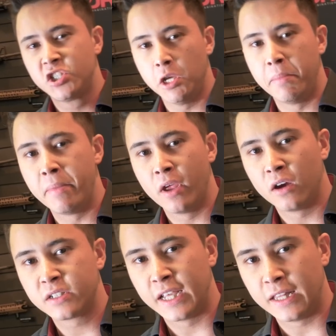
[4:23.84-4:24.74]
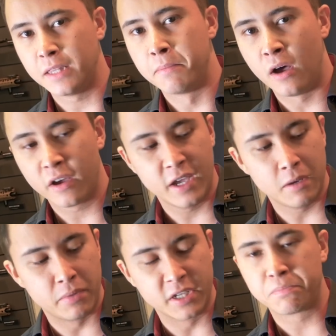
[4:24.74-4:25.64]
GBBR to hit the
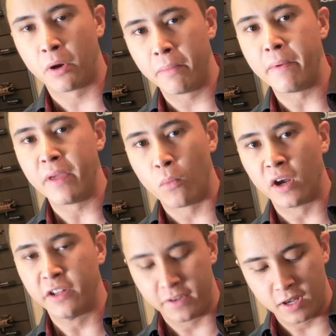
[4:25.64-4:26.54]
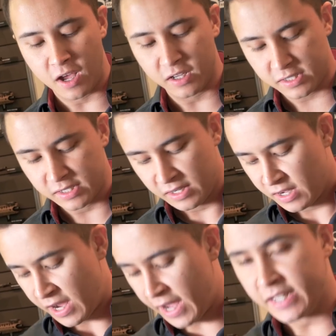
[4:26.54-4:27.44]
market, but it's probably one of the last.
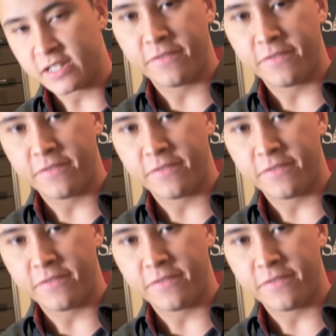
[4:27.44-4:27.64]
And it's a